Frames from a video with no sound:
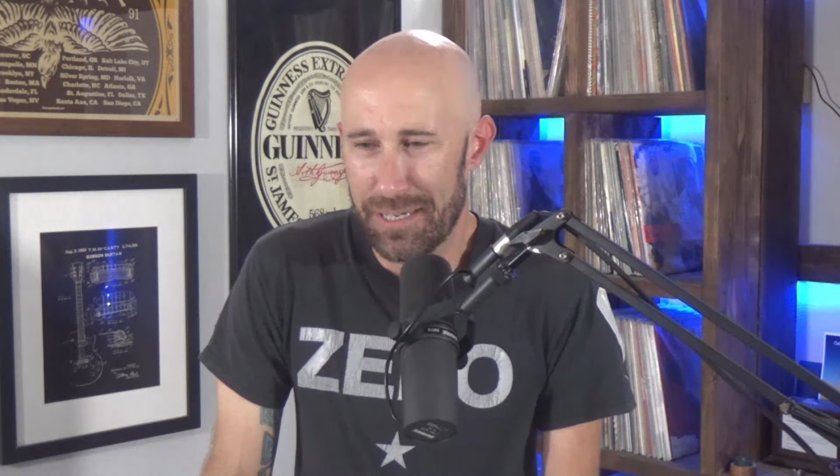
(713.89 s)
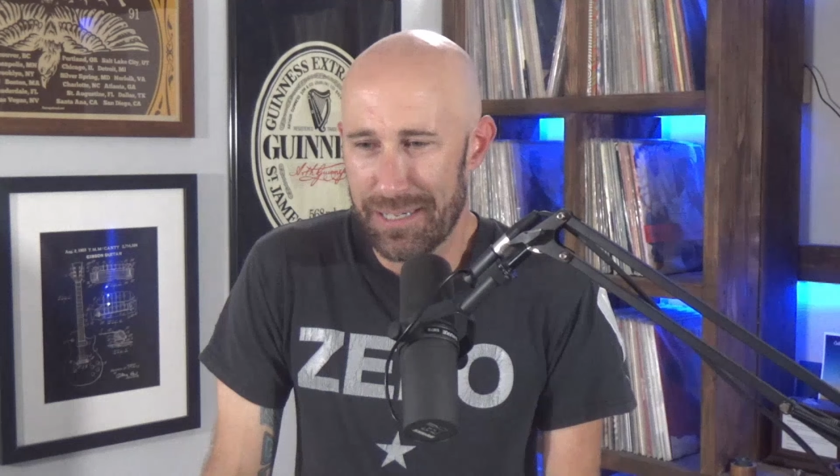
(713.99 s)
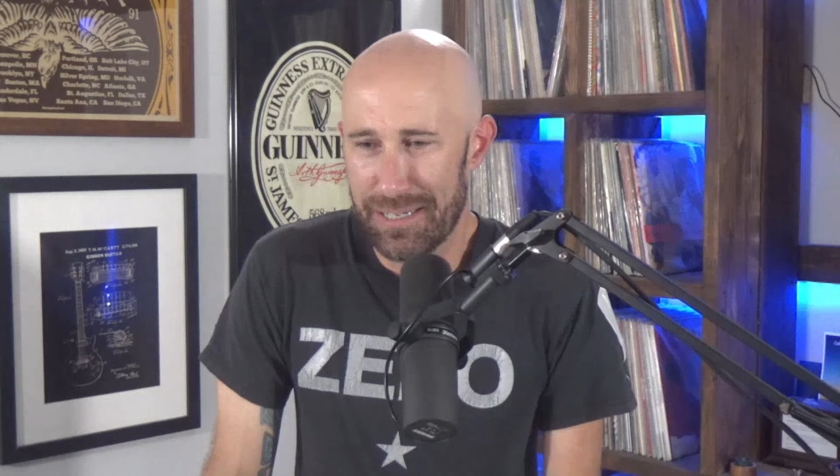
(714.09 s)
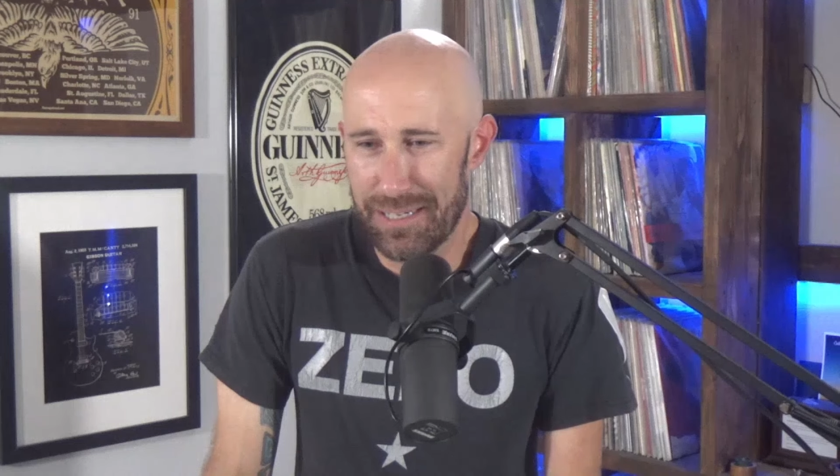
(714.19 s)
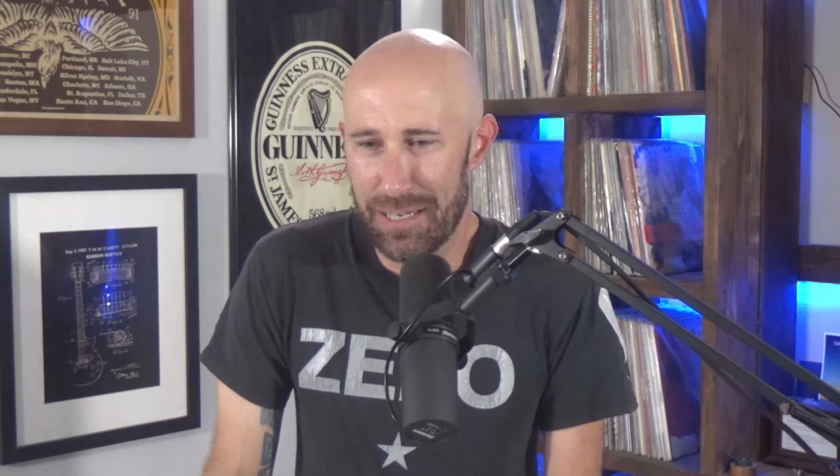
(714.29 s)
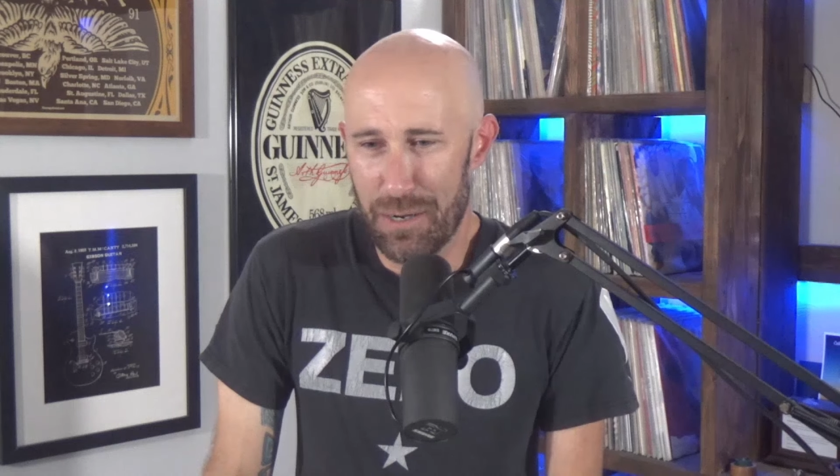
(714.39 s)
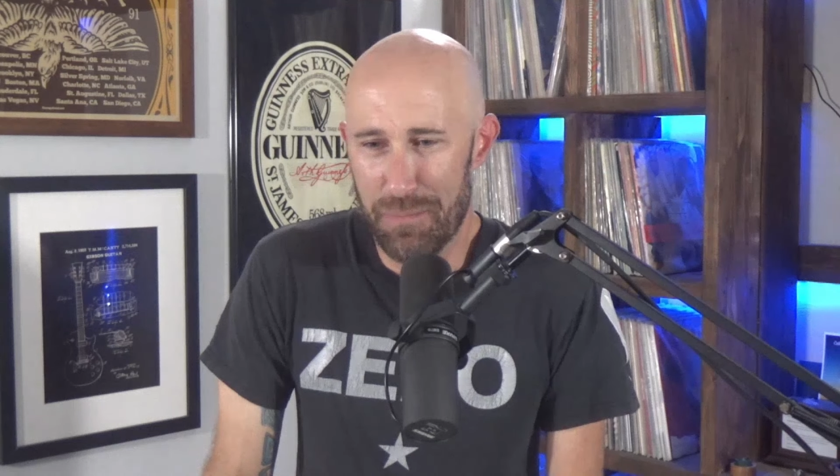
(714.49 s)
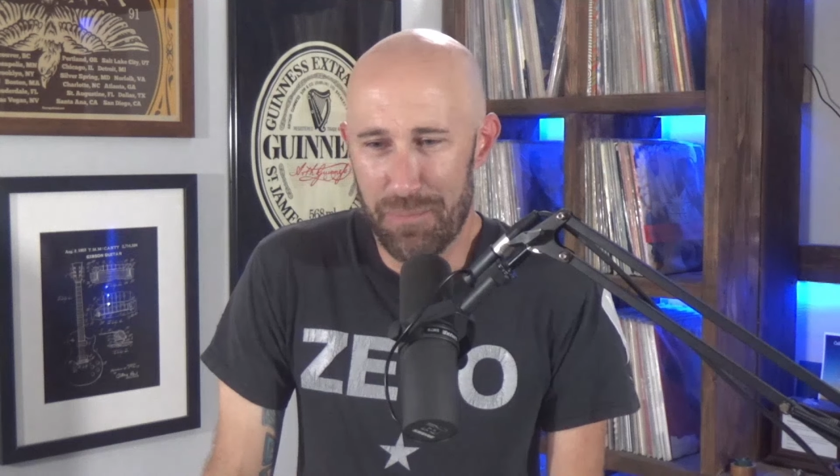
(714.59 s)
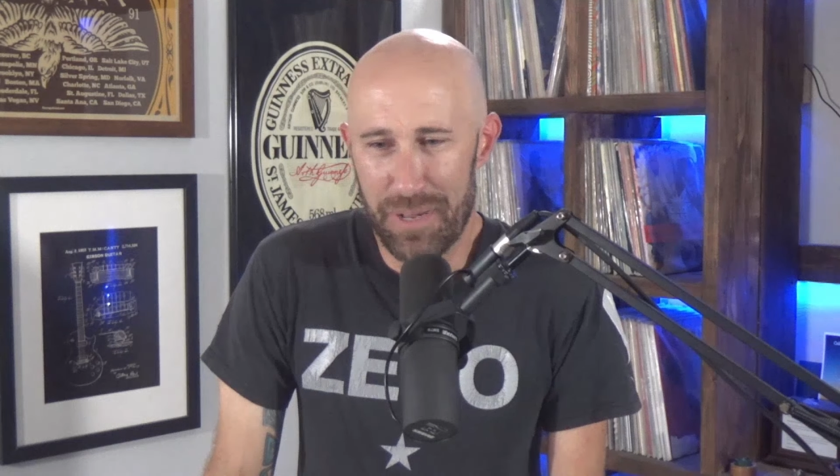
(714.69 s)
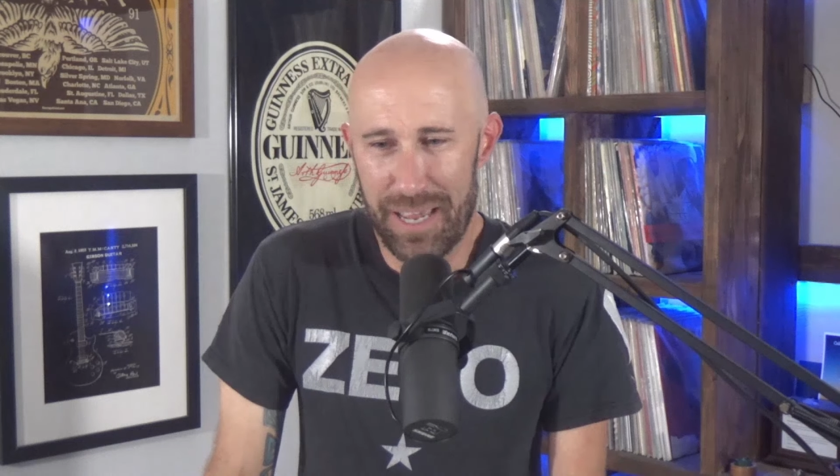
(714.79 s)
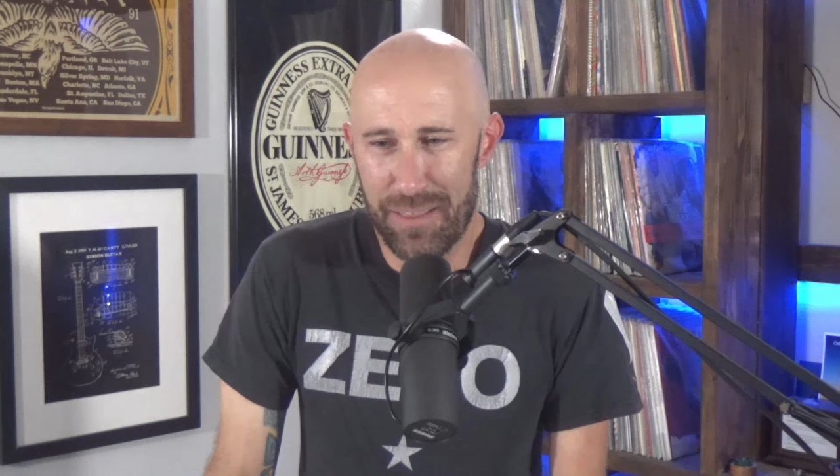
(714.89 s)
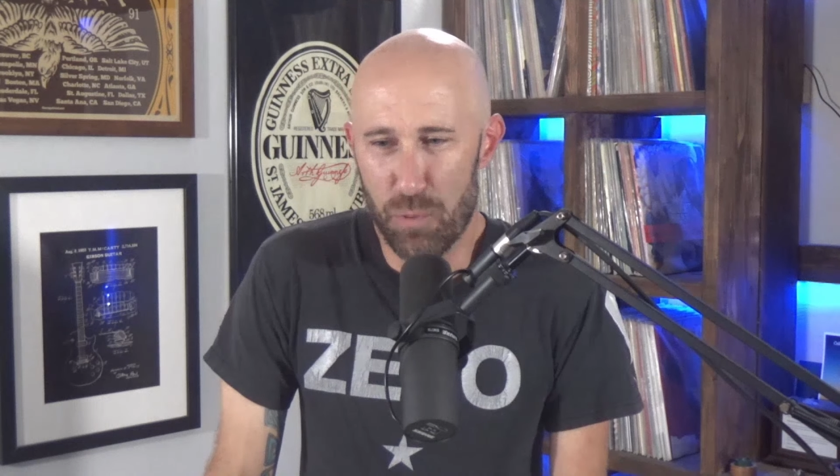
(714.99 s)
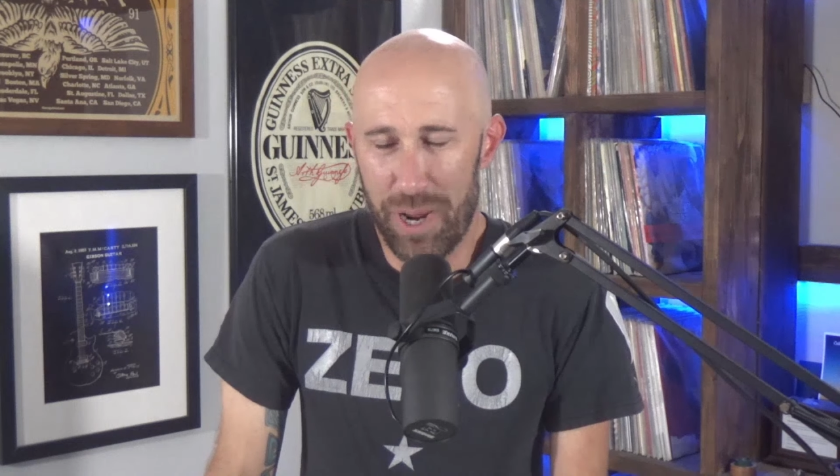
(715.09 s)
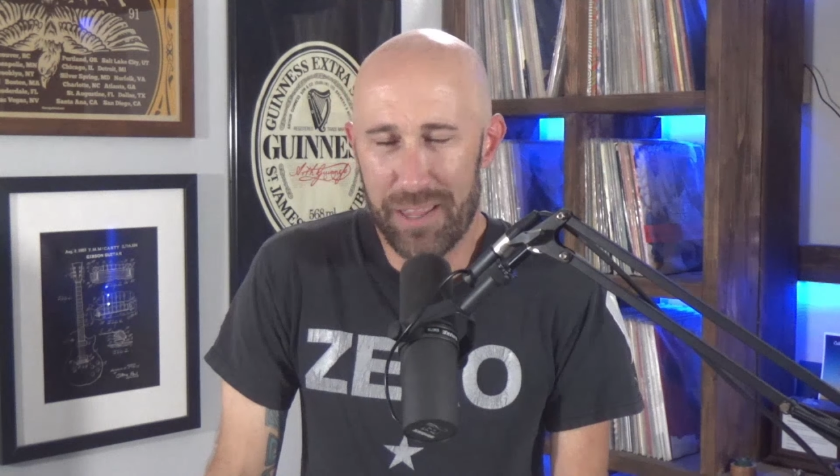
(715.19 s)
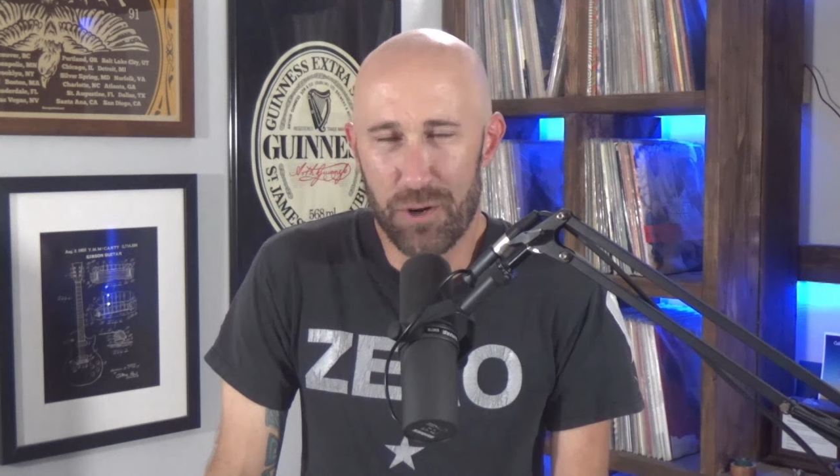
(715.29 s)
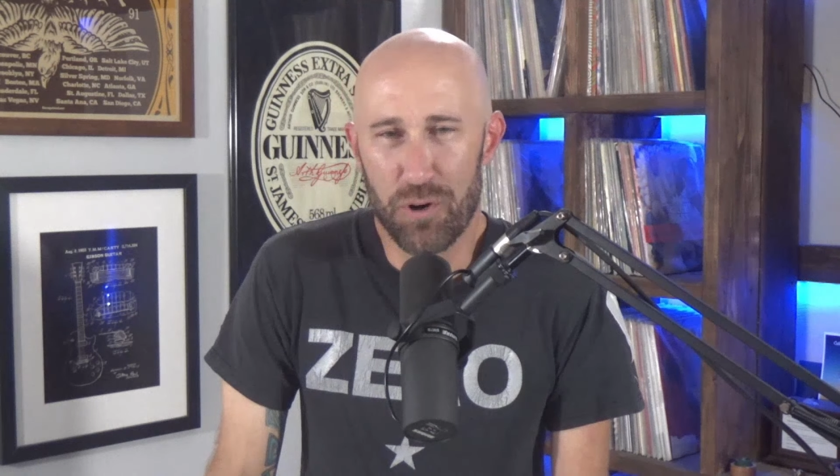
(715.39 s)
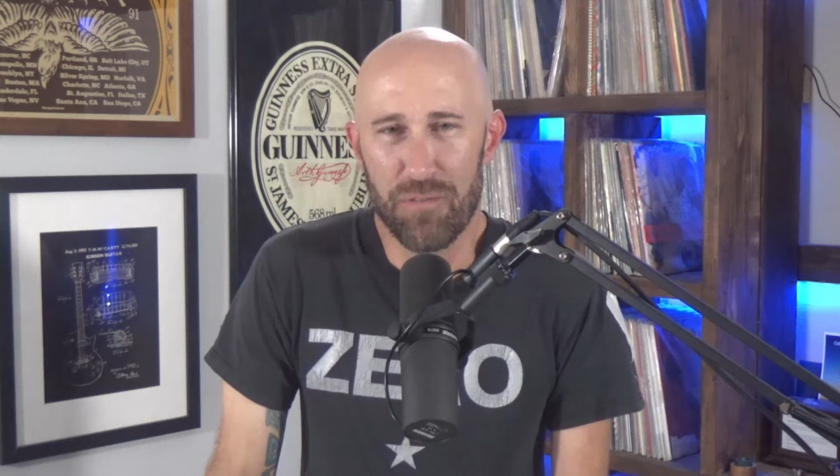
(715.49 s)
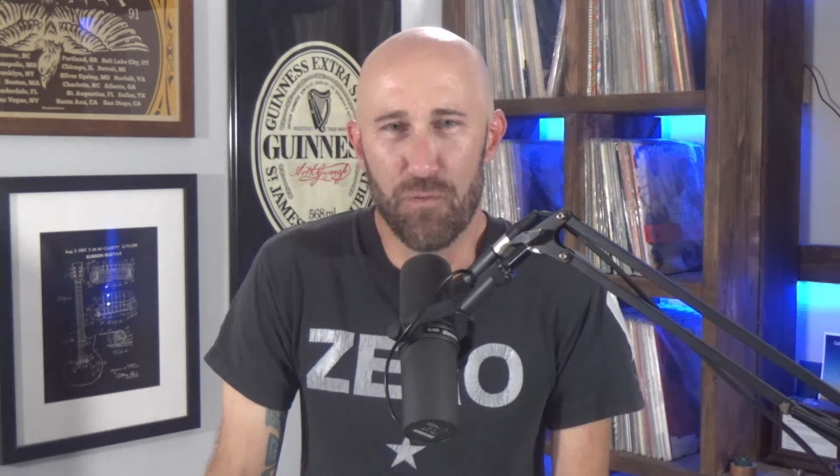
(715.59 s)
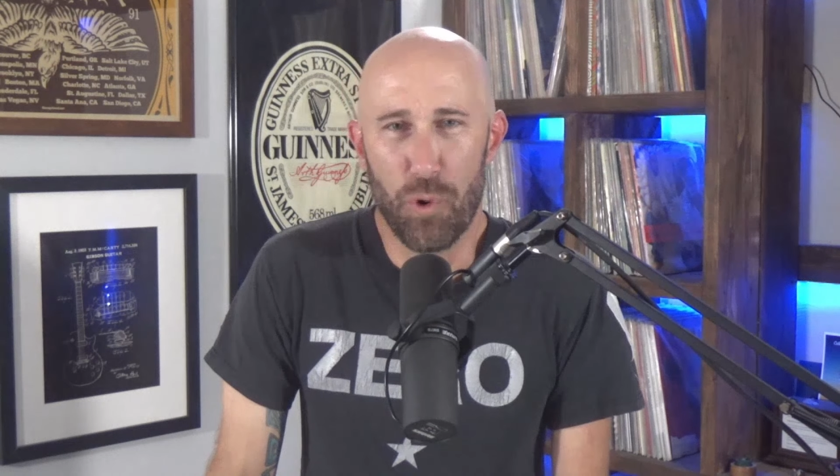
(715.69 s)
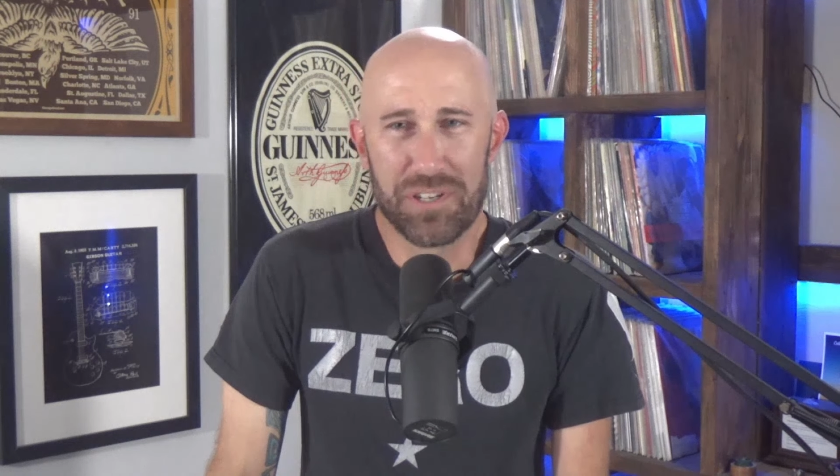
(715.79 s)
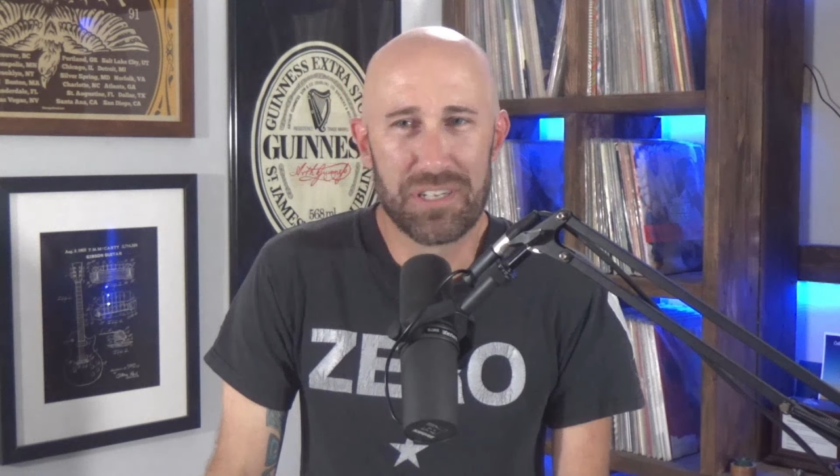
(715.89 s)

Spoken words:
the way that her voice